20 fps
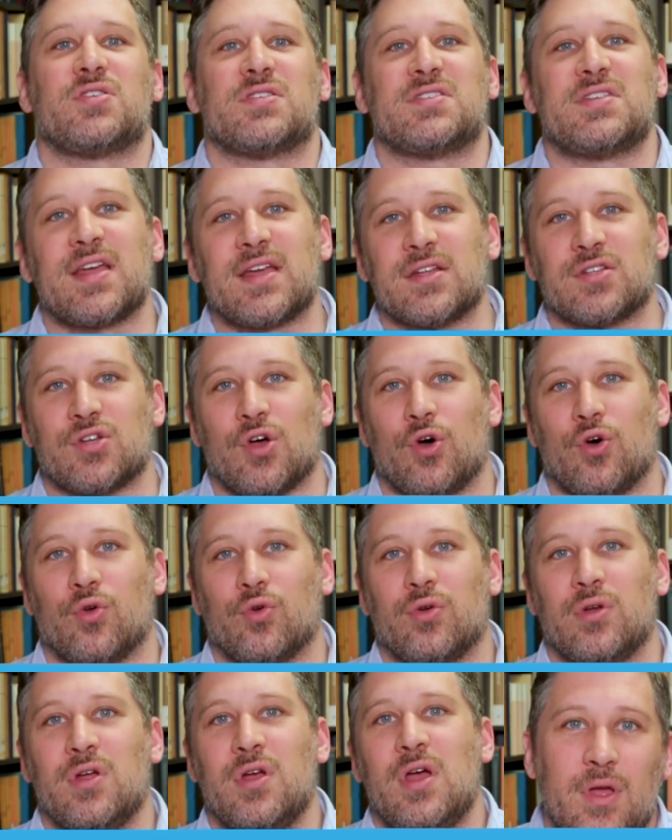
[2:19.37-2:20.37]
second
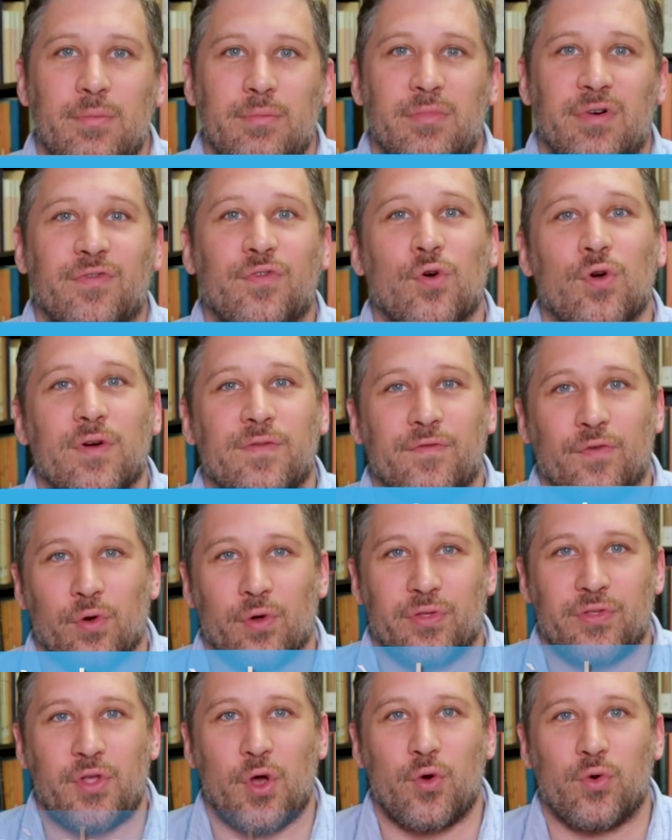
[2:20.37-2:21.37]
tone before a
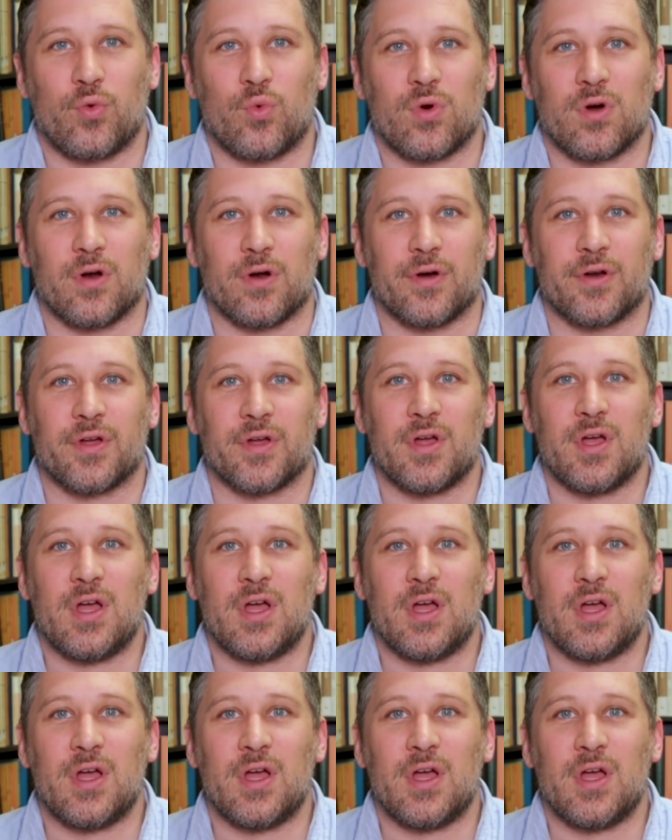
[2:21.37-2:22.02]
fourth tone word.